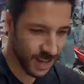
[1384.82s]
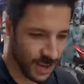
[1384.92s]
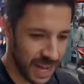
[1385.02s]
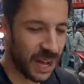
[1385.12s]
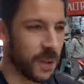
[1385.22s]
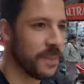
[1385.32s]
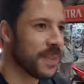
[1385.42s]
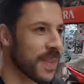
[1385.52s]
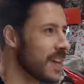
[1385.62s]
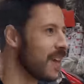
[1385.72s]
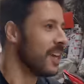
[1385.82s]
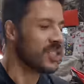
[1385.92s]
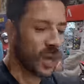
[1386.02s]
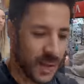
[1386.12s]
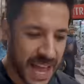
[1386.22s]
Wow.
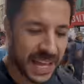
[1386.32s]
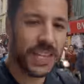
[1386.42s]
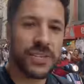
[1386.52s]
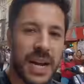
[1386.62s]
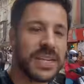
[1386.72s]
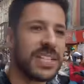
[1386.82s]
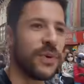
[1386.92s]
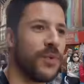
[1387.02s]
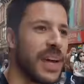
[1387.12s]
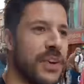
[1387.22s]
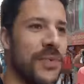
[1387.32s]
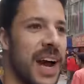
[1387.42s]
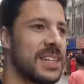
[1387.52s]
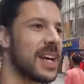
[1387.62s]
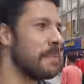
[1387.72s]
So we're actually trying to see if we can
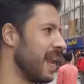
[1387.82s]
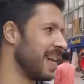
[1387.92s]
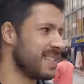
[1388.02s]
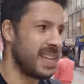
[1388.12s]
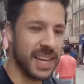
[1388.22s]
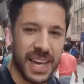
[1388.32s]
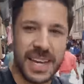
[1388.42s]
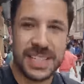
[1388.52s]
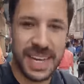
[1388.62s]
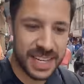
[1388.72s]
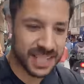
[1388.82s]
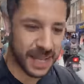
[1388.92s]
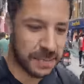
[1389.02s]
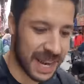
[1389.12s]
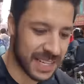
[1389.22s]
find some lassi, as there is
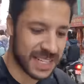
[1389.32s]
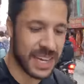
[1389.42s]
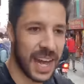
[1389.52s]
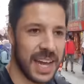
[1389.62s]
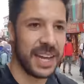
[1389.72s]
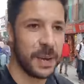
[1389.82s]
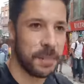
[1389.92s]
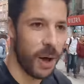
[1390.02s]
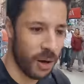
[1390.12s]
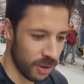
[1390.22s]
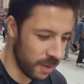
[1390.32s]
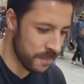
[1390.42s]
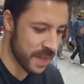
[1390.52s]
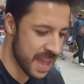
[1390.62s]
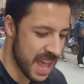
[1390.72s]
some lassi here in Nepal
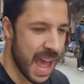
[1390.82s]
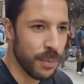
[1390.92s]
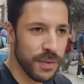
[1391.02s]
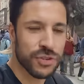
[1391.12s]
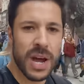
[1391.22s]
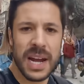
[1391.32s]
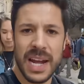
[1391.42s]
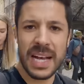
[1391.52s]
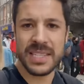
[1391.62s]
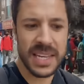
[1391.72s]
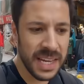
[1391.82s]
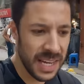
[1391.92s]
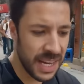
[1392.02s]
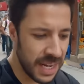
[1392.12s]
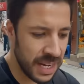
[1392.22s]
and we've tried lassi
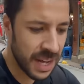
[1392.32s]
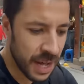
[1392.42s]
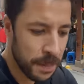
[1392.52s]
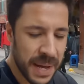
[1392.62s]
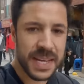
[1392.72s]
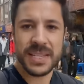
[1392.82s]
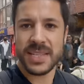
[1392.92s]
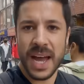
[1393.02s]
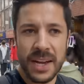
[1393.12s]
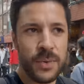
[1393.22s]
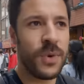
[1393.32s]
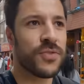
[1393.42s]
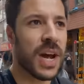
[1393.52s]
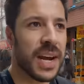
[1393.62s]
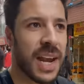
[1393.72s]
in Pakistan, we've tried